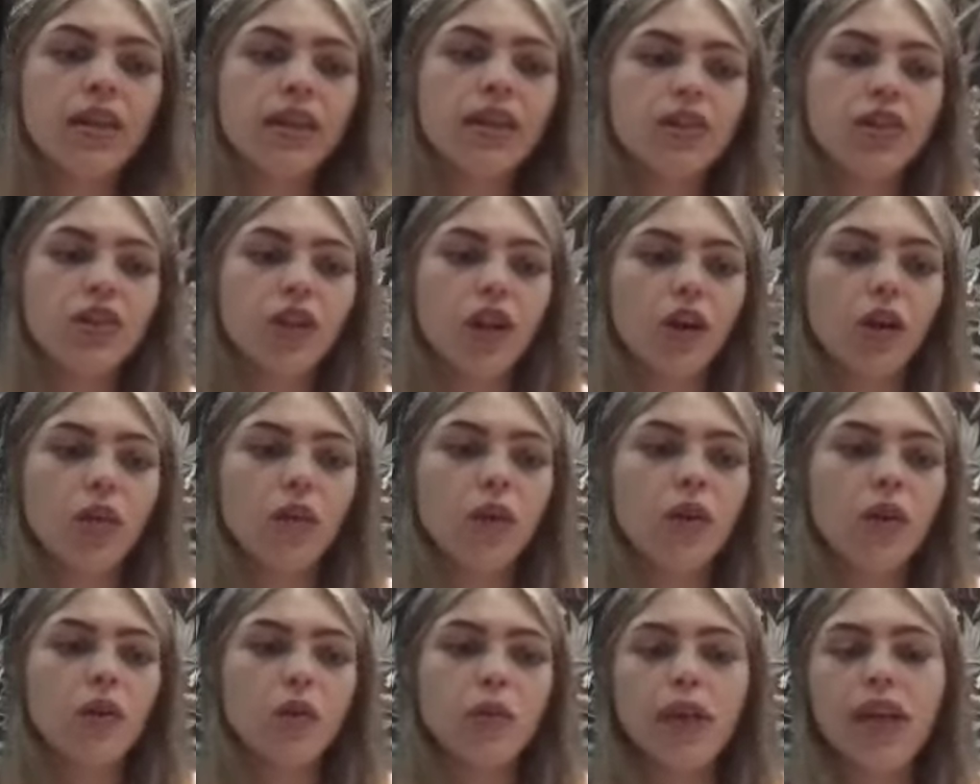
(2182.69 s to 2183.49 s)
So
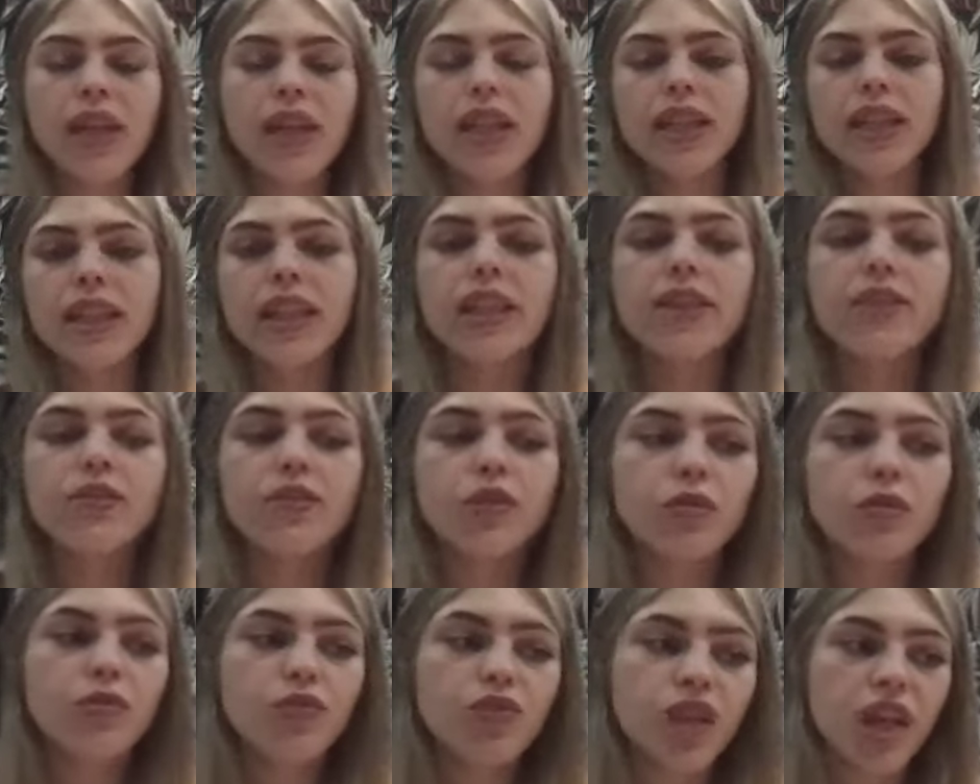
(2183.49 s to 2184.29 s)
it was basically
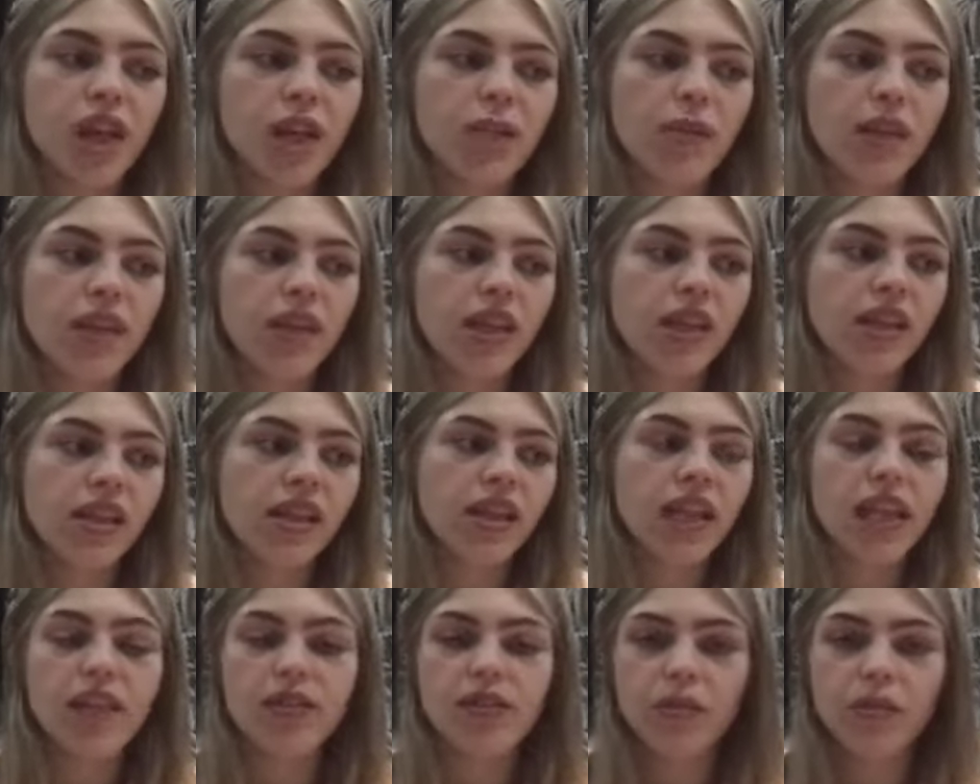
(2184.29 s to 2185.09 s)
from Jamie
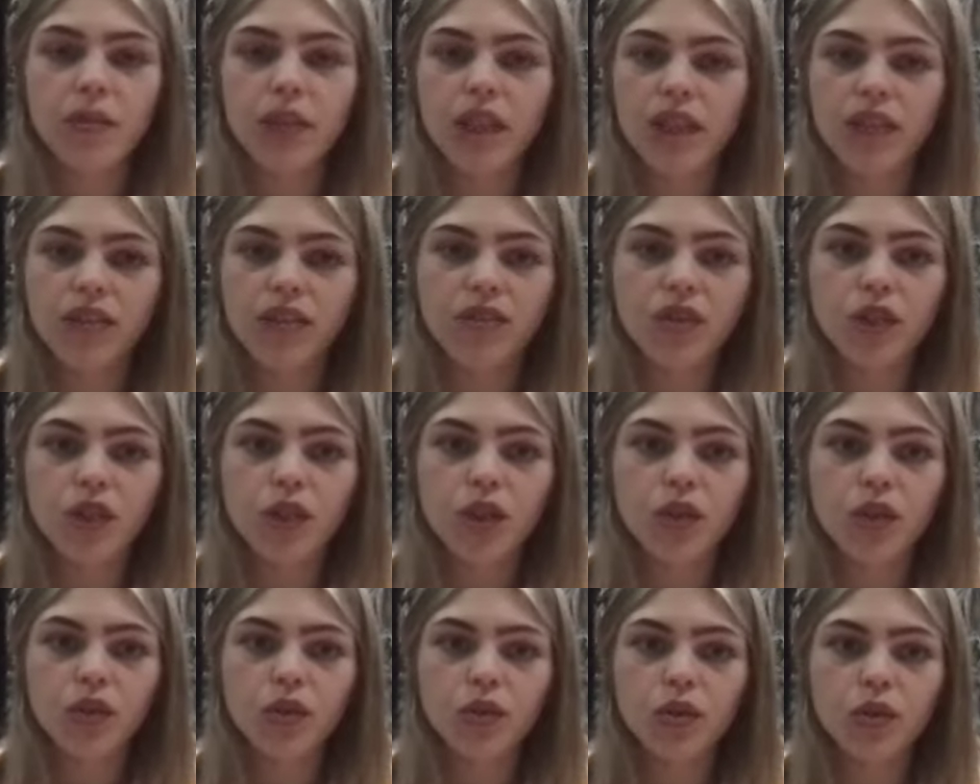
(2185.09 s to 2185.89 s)
giving me a
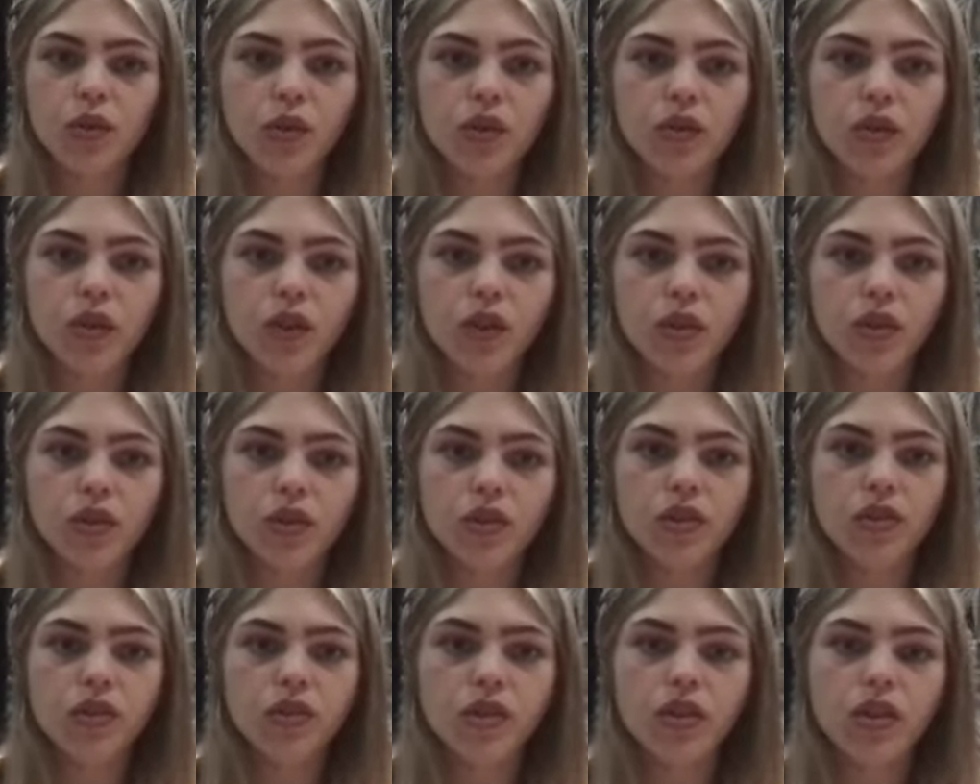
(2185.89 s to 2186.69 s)
few of
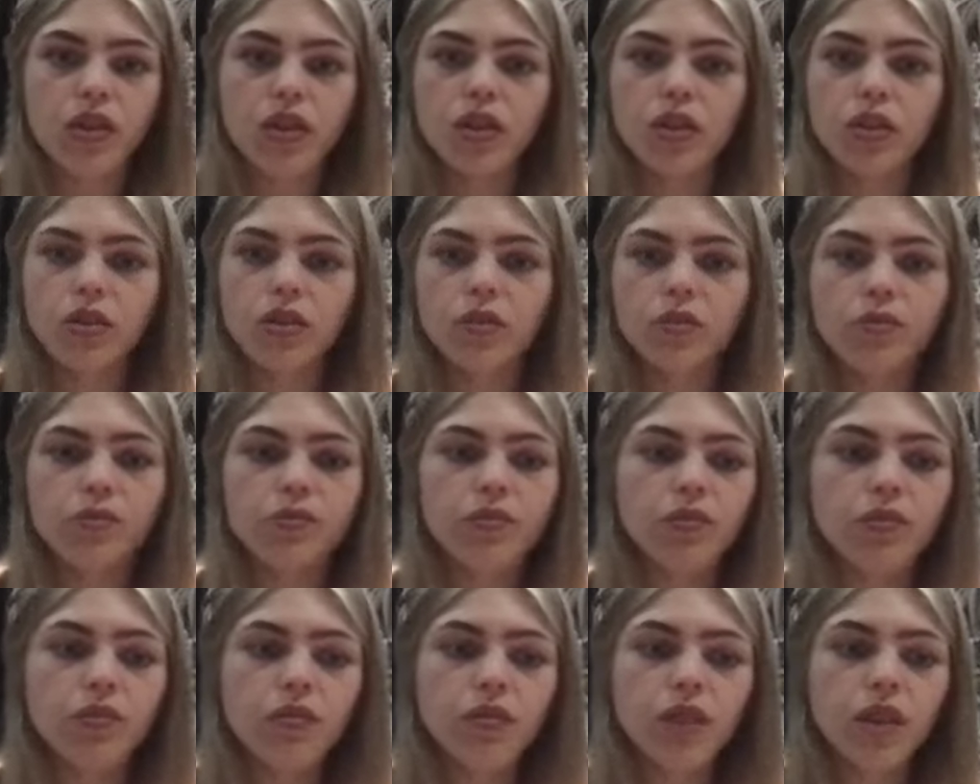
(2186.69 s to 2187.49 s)
those,
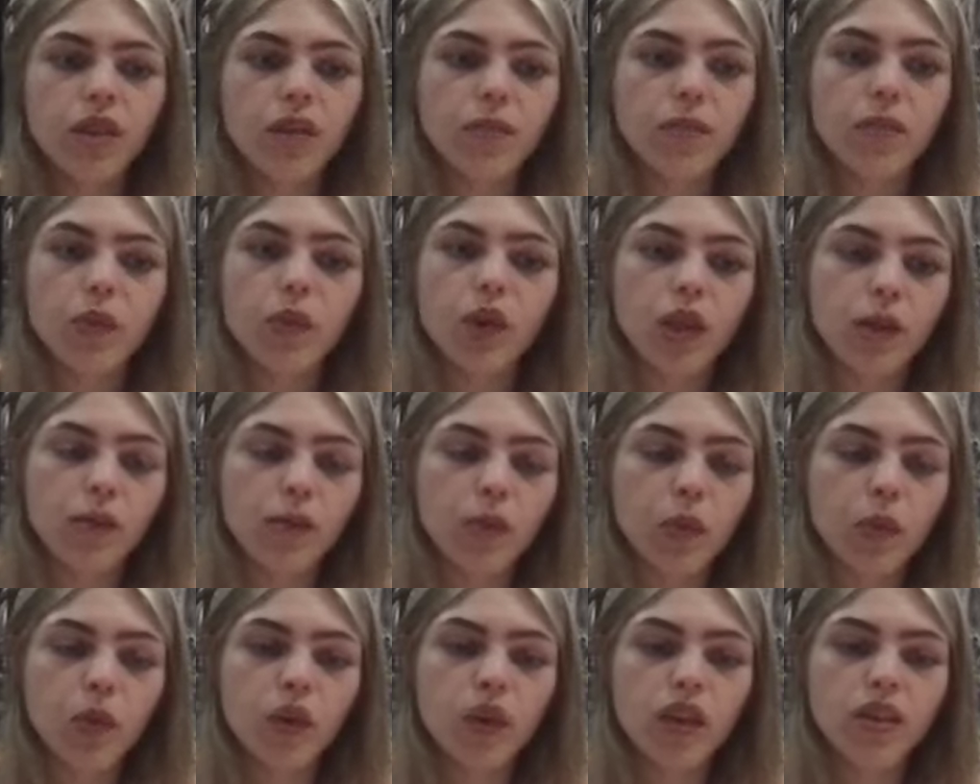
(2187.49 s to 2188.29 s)

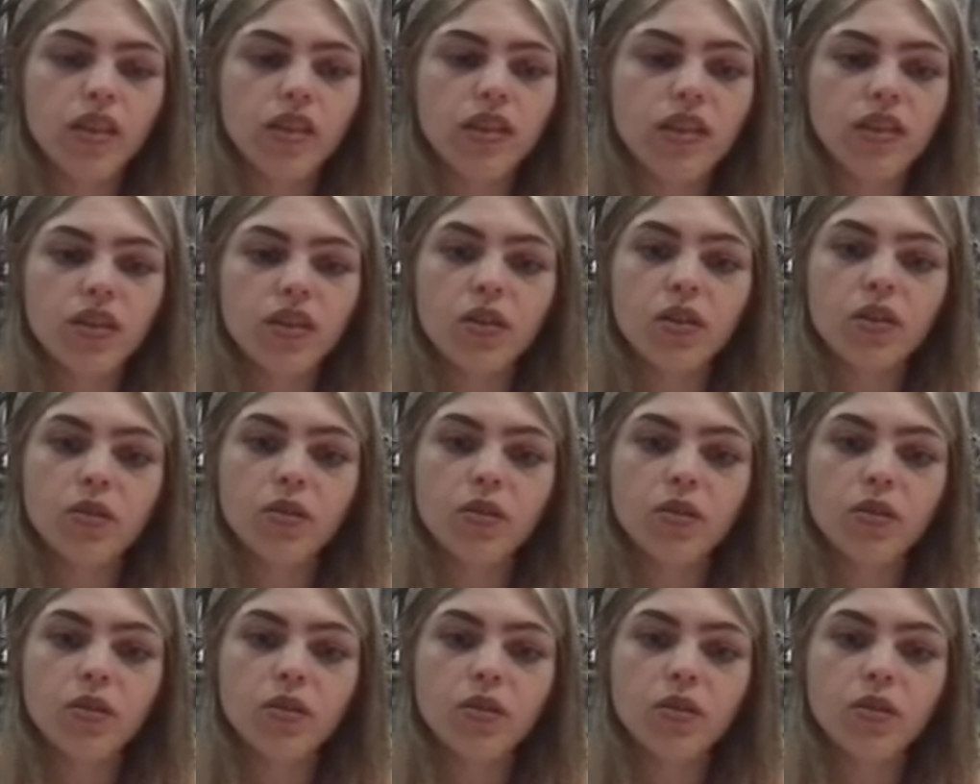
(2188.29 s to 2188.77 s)
bullet points of